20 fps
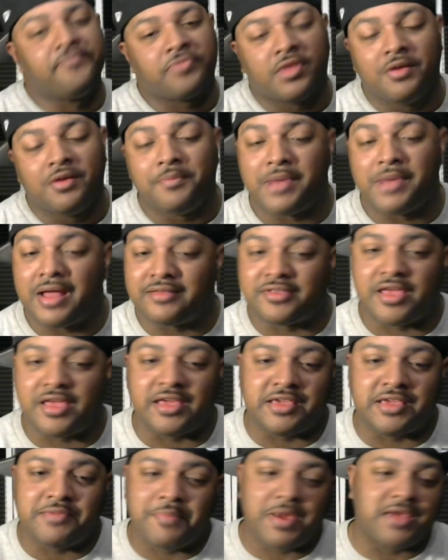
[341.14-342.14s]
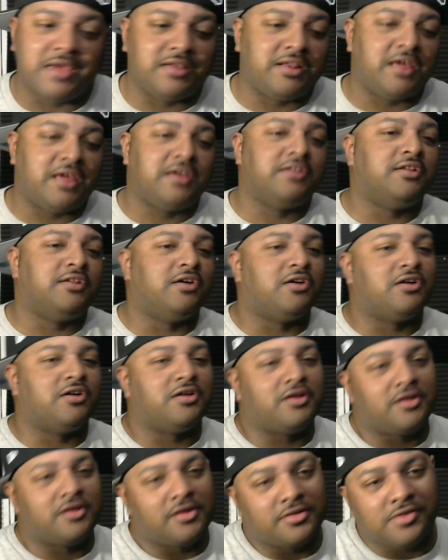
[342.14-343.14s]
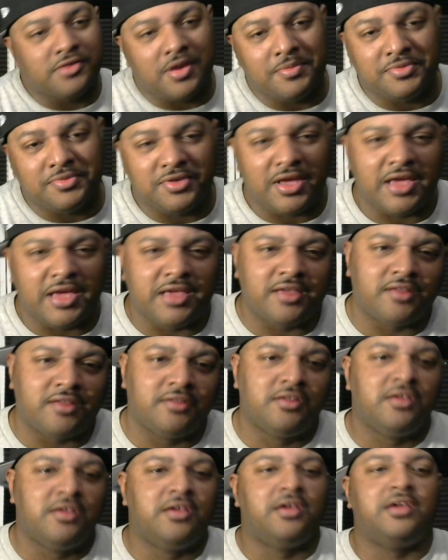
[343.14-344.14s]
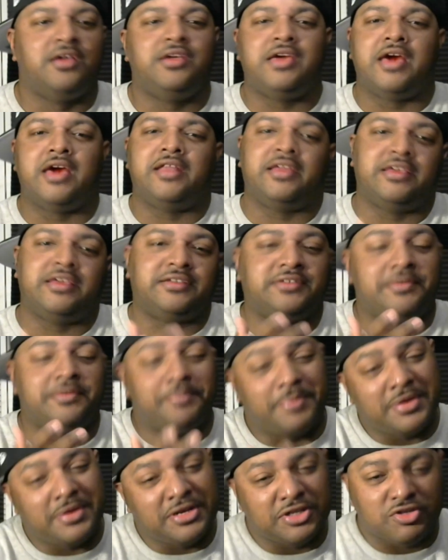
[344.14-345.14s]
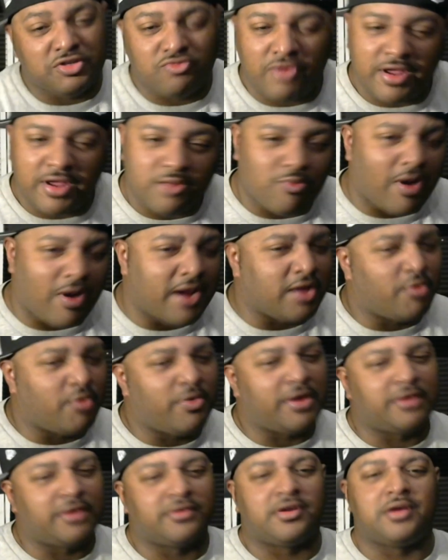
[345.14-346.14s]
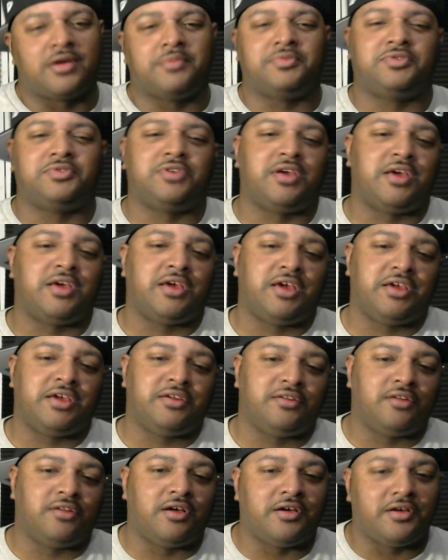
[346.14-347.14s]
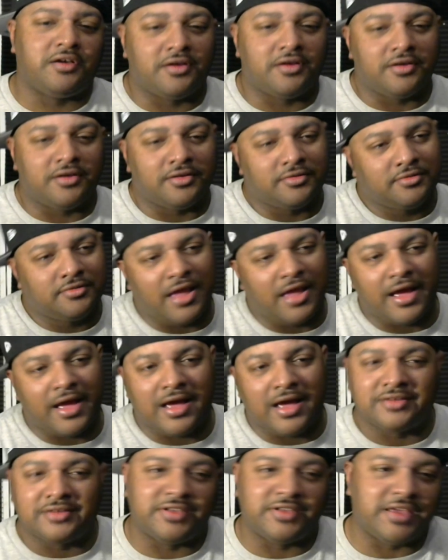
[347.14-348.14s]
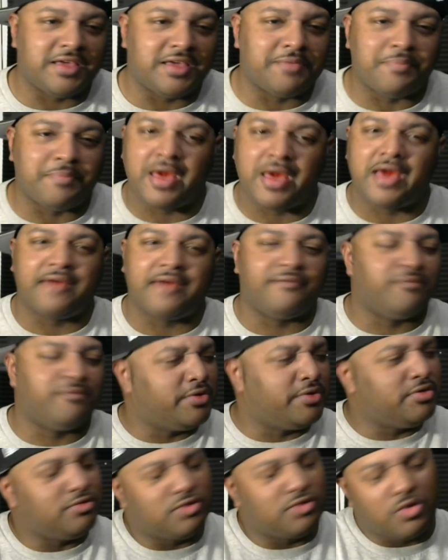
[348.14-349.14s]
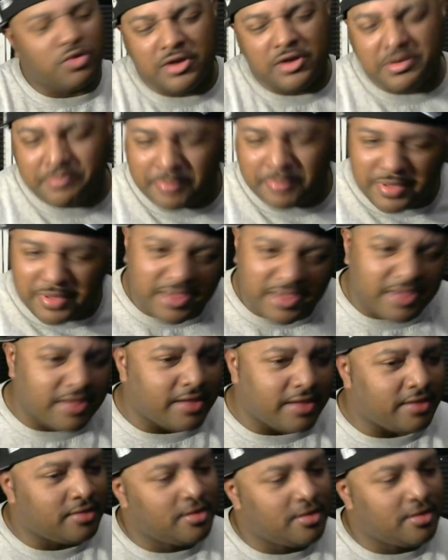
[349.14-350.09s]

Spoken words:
But I think he made that, you know what I'm saying? He had to get some business straight right quick, you know what I'm saying? Like I said, man, when you doing it big,